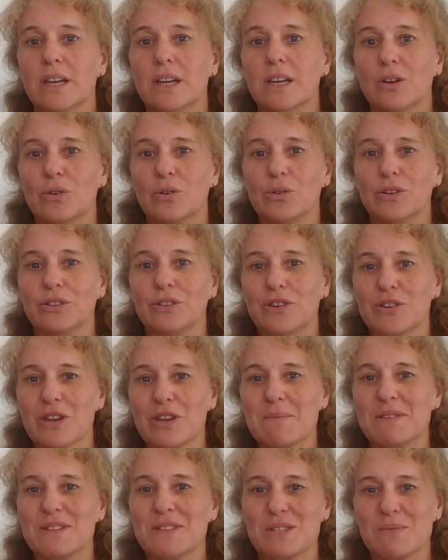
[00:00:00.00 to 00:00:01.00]
All the
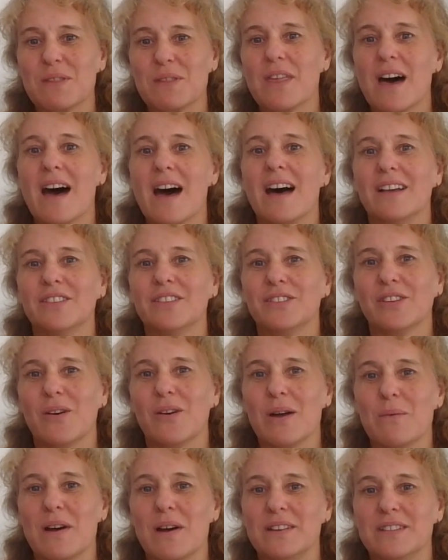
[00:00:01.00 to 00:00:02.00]
documents were there, so
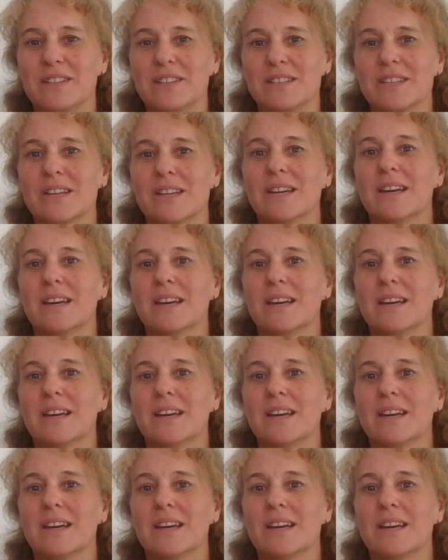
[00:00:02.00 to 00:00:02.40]
I went